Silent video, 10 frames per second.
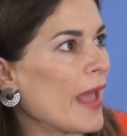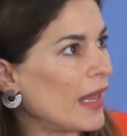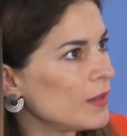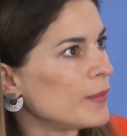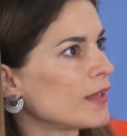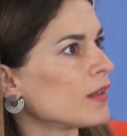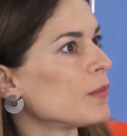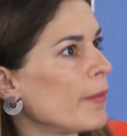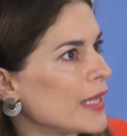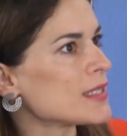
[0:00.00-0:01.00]
element
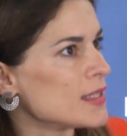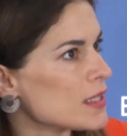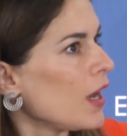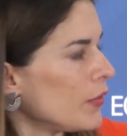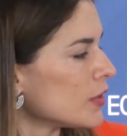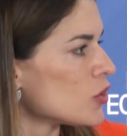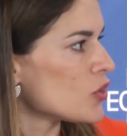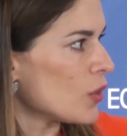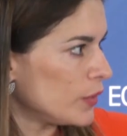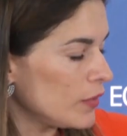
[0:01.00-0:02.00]
that makes this heritage
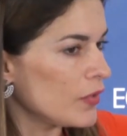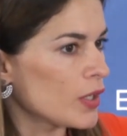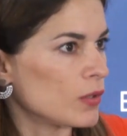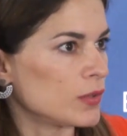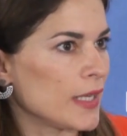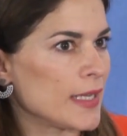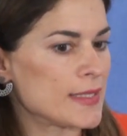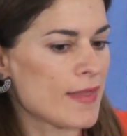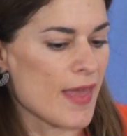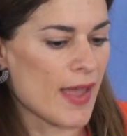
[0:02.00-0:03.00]
so difficult
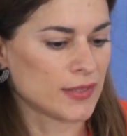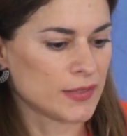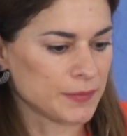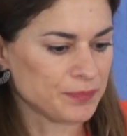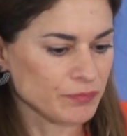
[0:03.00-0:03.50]
is that